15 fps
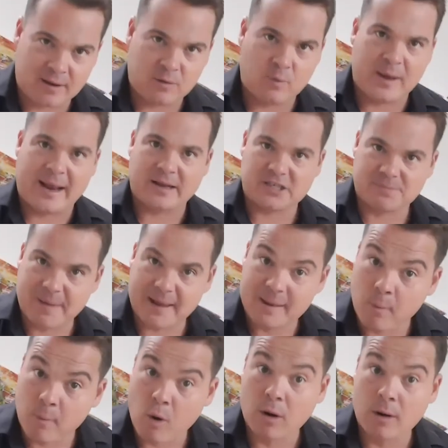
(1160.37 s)
when I spend
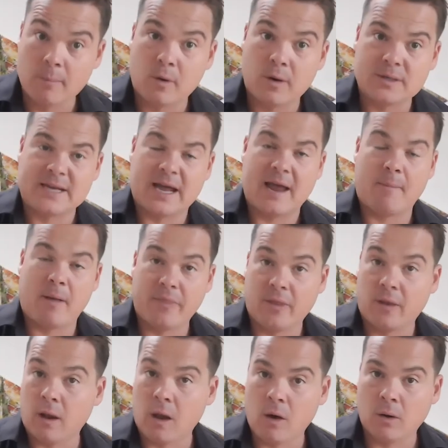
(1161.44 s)
more and more time on the
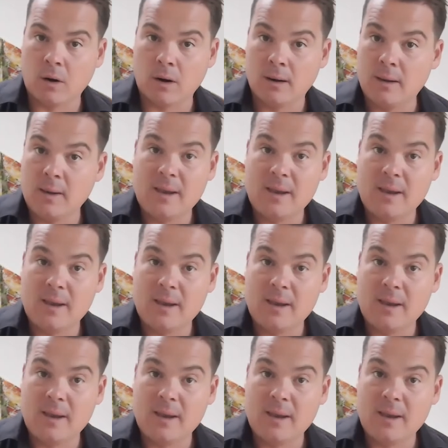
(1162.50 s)
lower,